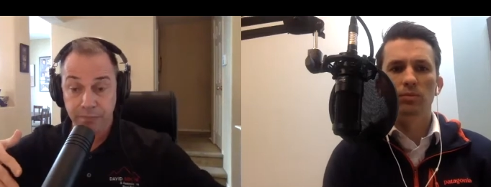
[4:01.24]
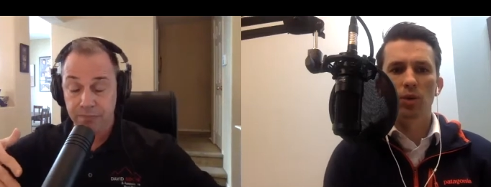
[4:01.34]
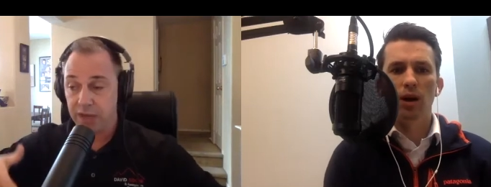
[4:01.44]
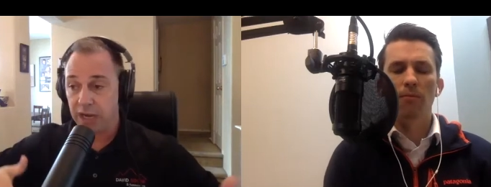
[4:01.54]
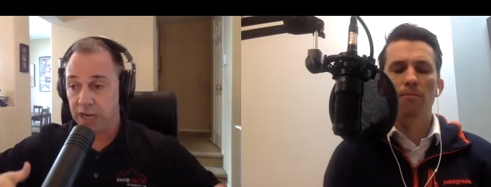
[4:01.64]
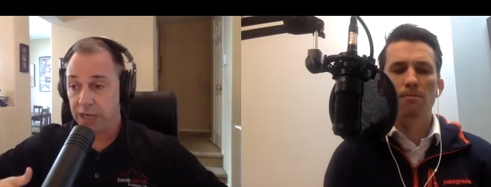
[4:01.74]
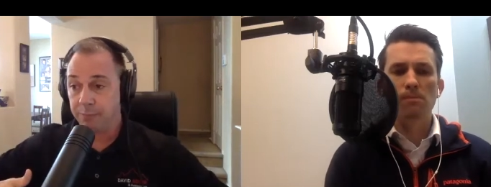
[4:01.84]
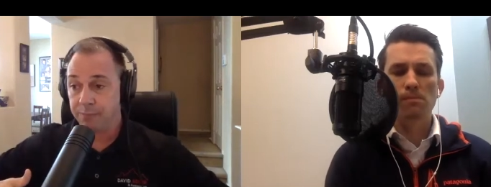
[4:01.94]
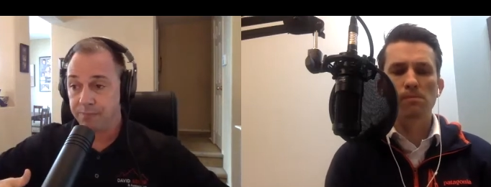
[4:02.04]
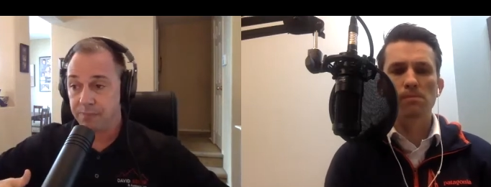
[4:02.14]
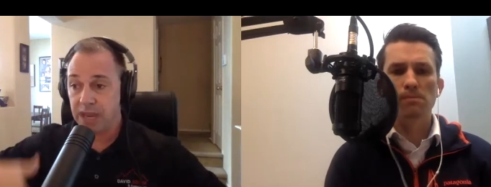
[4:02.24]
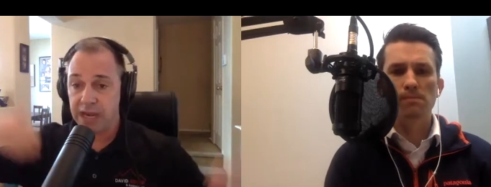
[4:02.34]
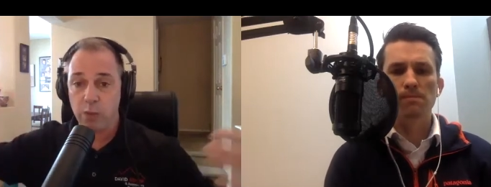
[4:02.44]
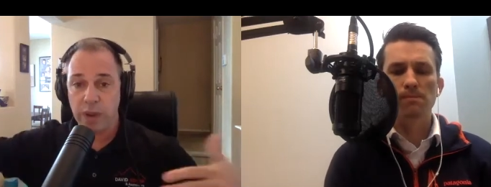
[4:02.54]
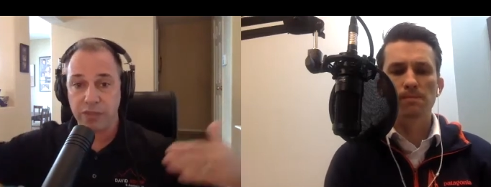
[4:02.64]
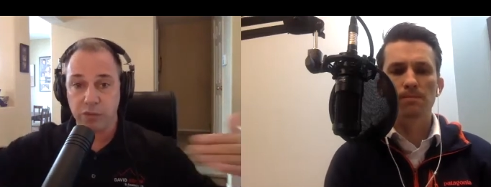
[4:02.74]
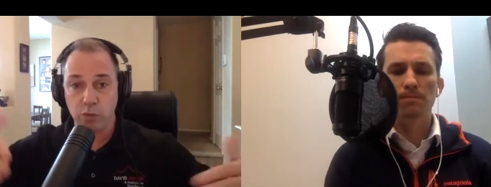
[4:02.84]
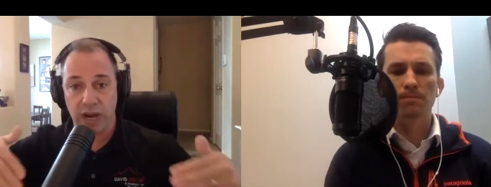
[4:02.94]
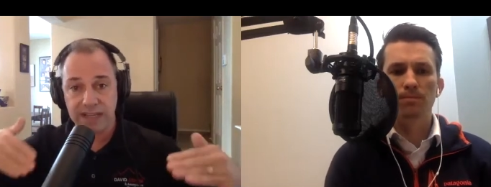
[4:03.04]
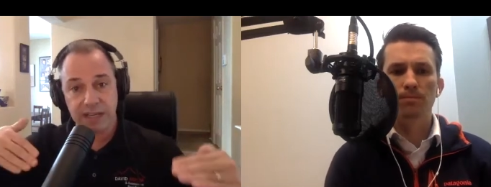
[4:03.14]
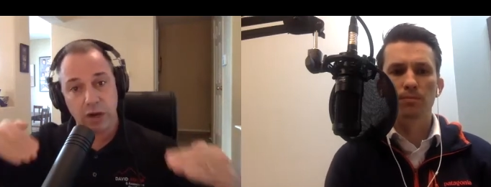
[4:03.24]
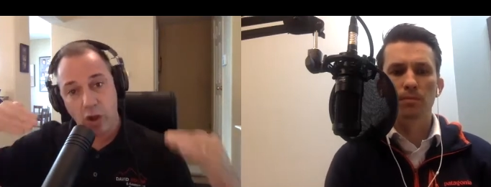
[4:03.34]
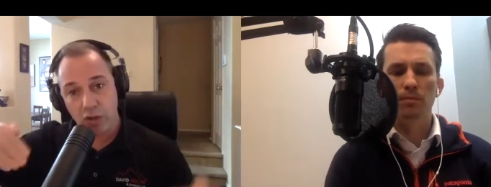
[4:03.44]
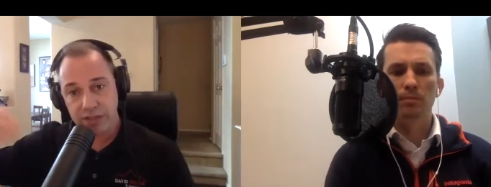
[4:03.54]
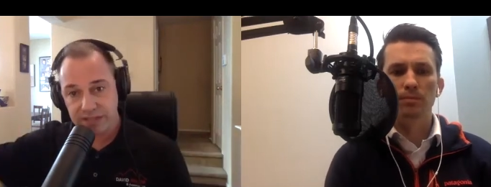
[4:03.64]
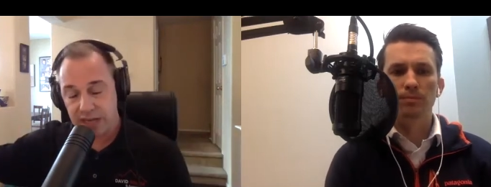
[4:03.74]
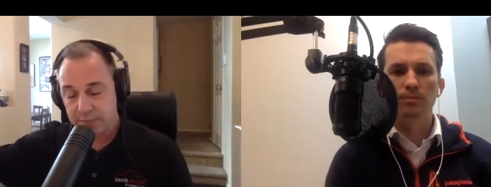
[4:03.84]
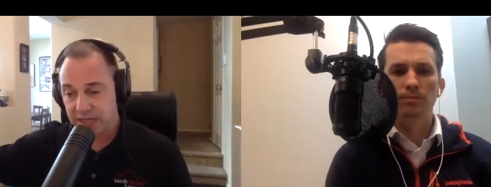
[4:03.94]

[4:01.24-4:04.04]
Speaker 1: Wow. And I did all the steps.